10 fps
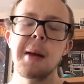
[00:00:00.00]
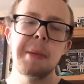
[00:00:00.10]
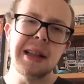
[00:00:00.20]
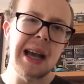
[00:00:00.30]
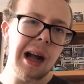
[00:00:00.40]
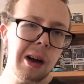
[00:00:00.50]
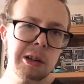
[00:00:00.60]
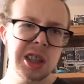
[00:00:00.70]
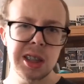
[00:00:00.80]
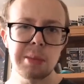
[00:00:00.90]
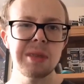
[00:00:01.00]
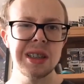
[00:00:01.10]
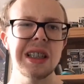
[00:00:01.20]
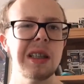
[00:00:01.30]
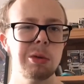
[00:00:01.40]
But there are some
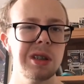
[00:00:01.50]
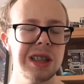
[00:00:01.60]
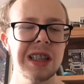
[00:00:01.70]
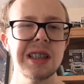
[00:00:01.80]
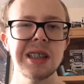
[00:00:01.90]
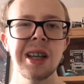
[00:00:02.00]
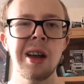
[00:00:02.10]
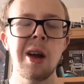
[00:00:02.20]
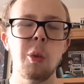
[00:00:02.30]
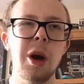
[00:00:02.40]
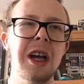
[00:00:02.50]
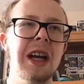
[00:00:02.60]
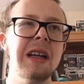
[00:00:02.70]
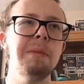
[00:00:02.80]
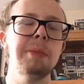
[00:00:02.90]
sequences where,